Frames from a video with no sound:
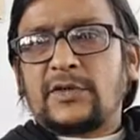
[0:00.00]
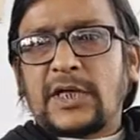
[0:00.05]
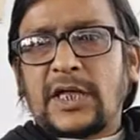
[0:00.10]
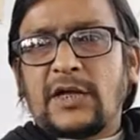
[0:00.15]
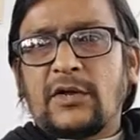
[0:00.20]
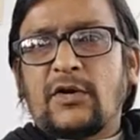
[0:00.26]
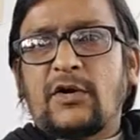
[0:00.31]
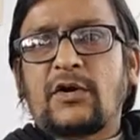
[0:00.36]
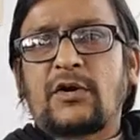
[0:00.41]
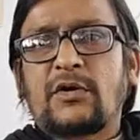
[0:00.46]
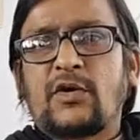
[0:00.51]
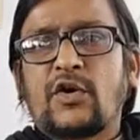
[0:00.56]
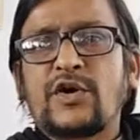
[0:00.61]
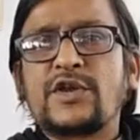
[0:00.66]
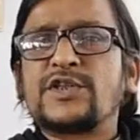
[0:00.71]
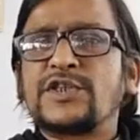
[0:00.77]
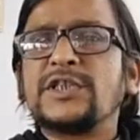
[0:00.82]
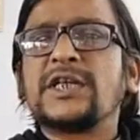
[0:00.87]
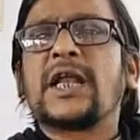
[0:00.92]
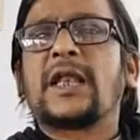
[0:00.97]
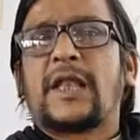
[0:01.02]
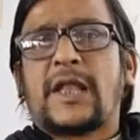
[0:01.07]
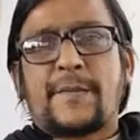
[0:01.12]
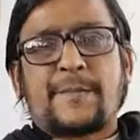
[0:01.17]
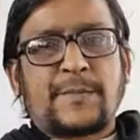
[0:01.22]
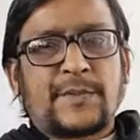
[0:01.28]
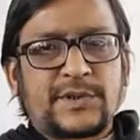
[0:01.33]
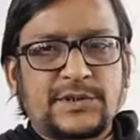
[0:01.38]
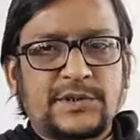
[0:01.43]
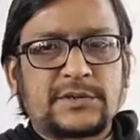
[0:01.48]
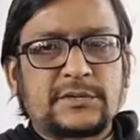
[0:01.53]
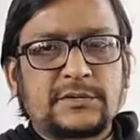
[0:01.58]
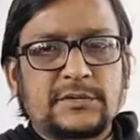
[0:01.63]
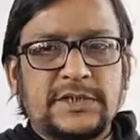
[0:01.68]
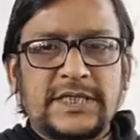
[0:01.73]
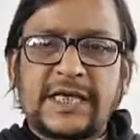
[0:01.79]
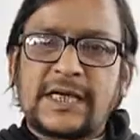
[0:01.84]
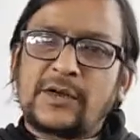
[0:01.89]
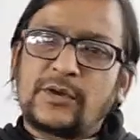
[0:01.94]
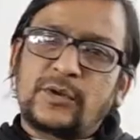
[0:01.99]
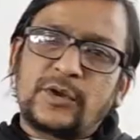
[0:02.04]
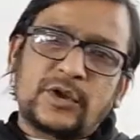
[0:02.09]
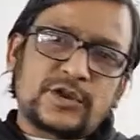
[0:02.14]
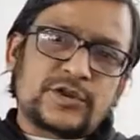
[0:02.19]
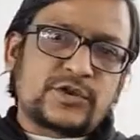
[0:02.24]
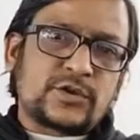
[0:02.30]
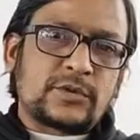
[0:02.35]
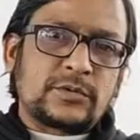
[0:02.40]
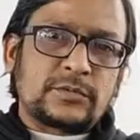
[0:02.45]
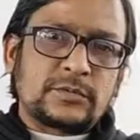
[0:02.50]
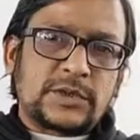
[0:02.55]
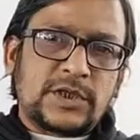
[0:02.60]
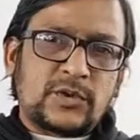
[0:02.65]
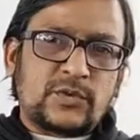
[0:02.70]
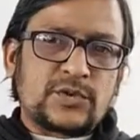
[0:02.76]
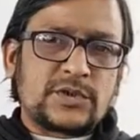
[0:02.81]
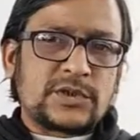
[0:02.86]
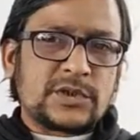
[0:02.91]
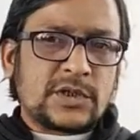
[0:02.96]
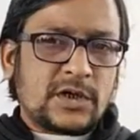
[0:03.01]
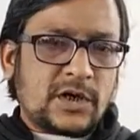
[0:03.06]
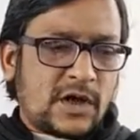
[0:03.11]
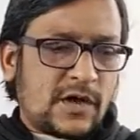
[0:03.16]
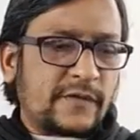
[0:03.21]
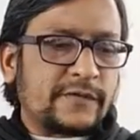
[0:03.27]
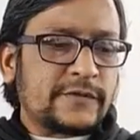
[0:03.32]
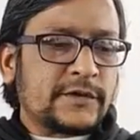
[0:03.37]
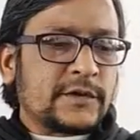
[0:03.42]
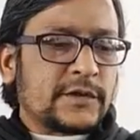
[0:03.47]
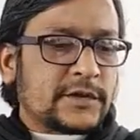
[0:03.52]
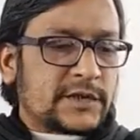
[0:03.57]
okay, or original numbers, there we also use of